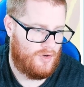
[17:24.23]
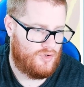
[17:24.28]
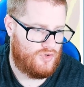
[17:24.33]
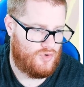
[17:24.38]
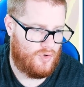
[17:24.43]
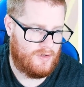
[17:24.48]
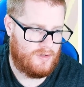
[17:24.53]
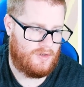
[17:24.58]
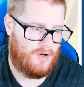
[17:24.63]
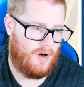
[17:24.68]

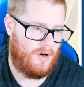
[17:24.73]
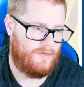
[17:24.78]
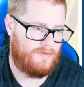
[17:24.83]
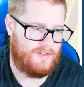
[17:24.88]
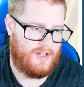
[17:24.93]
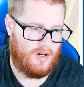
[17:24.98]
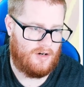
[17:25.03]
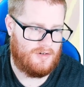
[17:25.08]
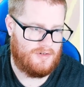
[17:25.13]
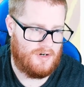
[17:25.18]
Choice Scarf,
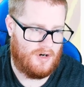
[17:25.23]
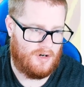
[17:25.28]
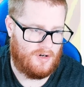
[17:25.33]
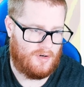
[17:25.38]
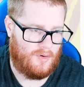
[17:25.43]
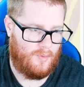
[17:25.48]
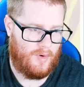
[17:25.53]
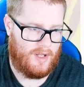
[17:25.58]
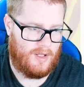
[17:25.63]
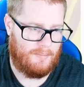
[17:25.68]
Terra
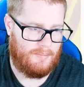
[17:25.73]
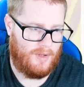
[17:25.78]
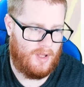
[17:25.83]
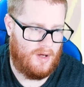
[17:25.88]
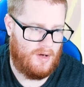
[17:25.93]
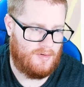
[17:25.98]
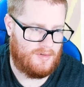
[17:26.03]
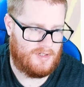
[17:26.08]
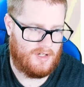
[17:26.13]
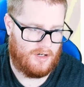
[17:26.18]
Dark, Wicked
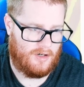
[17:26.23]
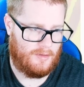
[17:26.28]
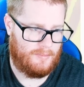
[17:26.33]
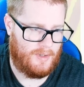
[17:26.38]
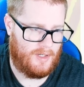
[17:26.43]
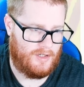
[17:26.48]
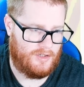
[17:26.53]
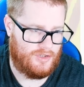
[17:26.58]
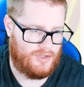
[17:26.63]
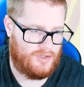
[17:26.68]
Blow, Sucker
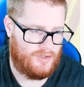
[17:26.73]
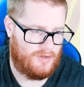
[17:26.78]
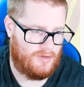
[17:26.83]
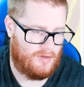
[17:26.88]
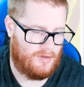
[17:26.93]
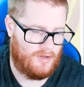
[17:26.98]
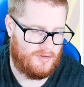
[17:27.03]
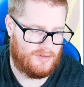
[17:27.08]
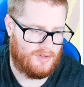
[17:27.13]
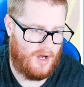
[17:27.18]
Punch,
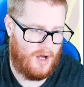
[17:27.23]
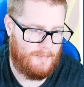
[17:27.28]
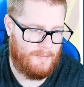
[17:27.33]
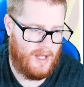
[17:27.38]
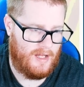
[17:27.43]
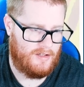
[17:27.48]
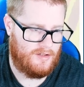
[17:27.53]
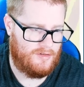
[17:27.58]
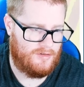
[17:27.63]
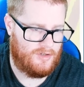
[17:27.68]
Close
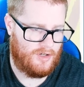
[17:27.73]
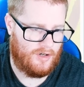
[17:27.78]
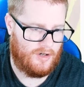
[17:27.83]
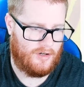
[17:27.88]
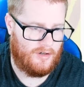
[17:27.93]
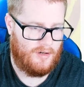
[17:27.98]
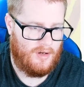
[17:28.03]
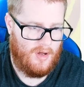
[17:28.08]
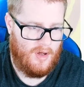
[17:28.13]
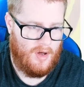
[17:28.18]
Combat,
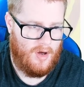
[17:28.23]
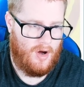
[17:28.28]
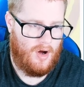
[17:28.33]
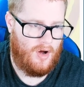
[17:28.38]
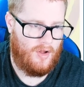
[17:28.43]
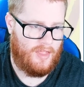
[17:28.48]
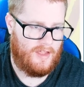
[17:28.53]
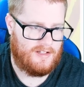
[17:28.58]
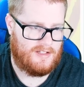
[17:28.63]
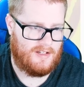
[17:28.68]
U-Turn,
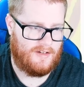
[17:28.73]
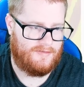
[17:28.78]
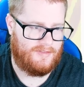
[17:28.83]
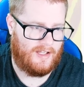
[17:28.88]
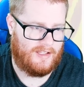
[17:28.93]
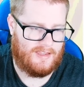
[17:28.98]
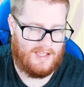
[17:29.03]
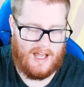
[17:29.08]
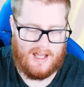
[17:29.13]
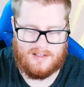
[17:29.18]
all that stuff
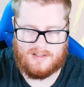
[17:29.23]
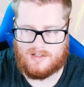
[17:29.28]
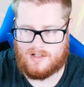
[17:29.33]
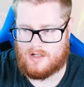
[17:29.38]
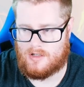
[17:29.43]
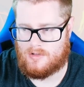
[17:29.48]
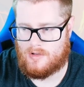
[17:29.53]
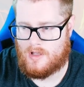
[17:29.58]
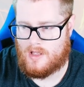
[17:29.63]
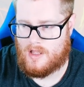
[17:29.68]
like that.
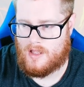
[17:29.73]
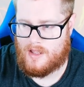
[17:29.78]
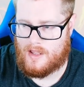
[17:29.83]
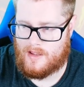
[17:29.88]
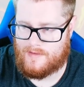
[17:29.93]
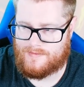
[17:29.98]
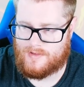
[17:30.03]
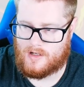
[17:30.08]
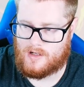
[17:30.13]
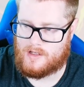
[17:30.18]
So
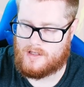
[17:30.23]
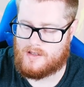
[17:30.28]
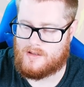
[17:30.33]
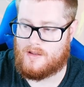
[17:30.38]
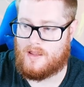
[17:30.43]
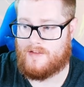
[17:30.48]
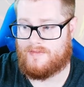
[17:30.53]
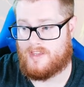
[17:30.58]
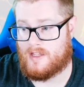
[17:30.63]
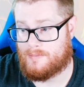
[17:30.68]
if
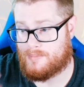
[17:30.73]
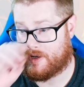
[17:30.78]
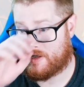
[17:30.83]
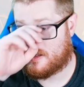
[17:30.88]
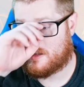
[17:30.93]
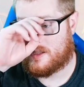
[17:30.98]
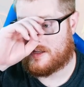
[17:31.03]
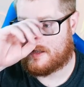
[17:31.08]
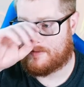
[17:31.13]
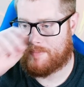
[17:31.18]
they
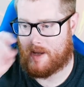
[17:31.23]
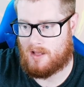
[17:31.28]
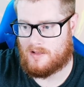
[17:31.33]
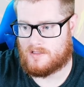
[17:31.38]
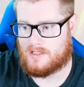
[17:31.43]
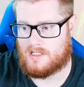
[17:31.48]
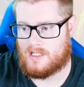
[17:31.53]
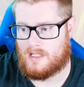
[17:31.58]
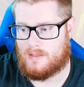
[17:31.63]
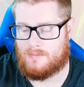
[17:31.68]
bring like a
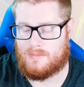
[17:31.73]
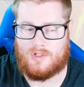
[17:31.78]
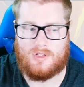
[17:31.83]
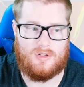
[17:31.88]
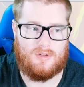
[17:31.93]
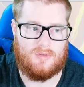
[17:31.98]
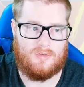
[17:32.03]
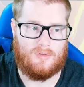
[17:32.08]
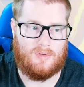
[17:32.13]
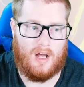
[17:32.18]
bounce team
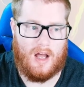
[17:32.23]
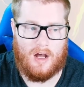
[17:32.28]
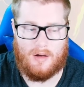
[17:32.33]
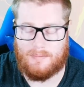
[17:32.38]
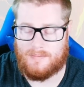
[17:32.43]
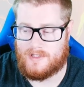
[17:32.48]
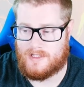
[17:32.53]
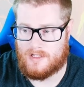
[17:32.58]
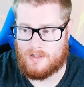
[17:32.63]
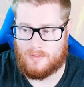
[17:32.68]
to
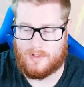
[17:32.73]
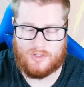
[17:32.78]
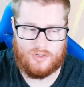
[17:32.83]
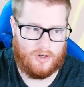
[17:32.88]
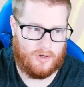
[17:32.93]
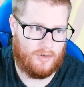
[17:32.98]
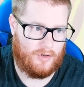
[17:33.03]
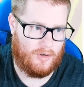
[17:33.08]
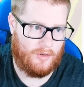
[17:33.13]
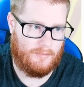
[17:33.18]
help deal with
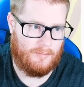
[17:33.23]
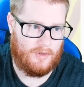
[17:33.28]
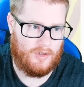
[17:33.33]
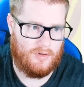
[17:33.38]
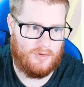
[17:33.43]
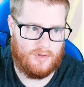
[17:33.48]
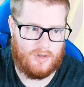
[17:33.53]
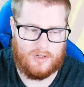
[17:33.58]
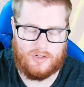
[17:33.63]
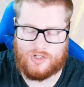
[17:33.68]
Trick Room,
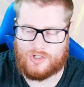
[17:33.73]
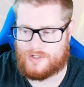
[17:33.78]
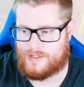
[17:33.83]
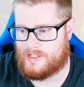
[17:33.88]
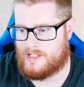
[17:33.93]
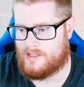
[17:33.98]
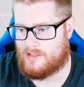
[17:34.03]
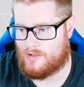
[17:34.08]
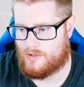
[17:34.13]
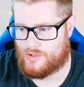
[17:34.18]
you could just
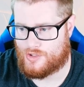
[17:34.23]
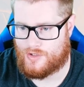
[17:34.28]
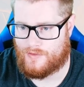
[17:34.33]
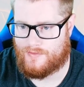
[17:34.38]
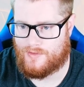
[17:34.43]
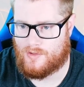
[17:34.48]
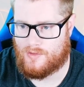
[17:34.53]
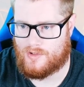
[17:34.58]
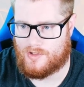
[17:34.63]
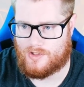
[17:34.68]
leave the
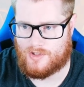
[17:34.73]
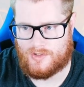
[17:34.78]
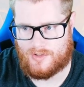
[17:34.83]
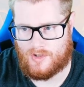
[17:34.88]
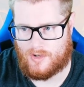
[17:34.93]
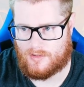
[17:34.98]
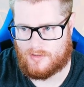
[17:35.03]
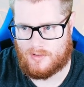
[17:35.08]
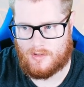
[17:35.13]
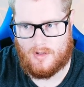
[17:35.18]
Urshifu and just
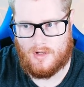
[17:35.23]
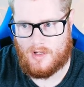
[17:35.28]
start